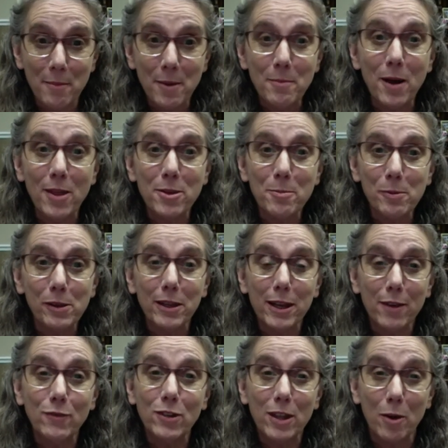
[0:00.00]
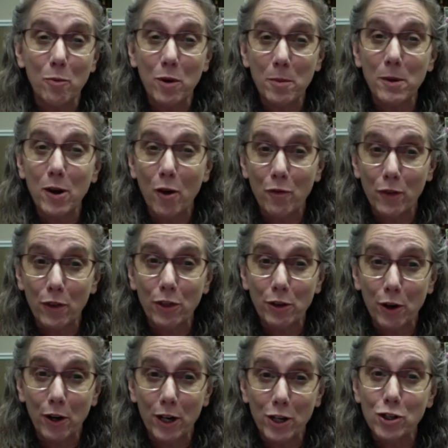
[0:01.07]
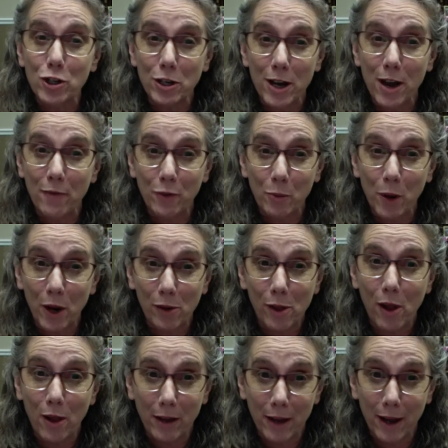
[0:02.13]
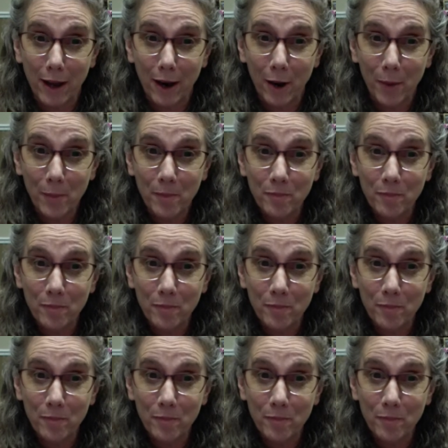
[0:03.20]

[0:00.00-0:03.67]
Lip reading: My mother believed that women over 30 should never wear long hair.